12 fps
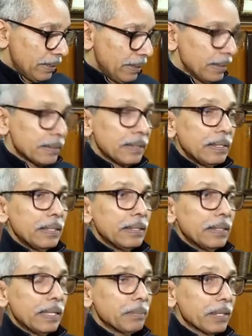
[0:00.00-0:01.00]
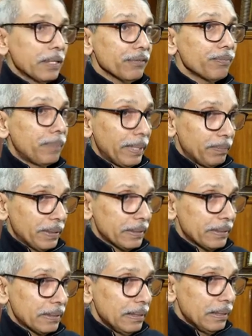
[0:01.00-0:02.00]
is the number of
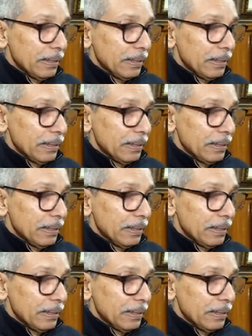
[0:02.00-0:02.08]
papers.